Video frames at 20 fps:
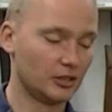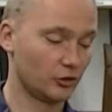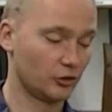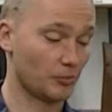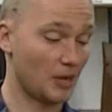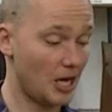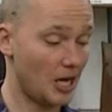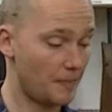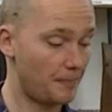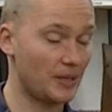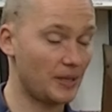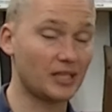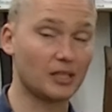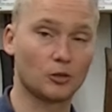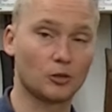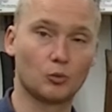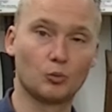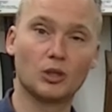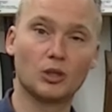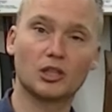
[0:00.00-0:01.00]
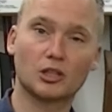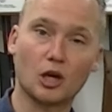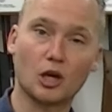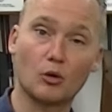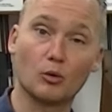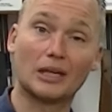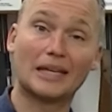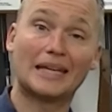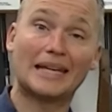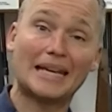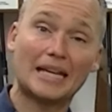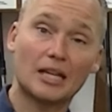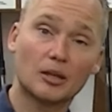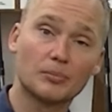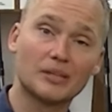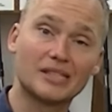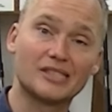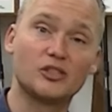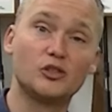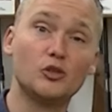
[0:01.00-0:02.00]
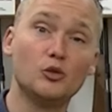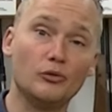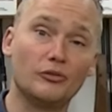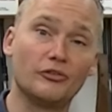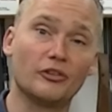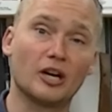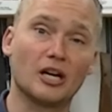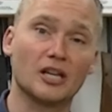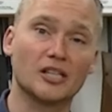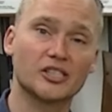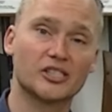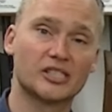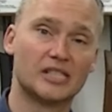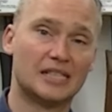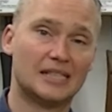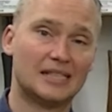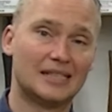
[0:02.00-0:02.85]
to my opinion, will go a little bit too fast,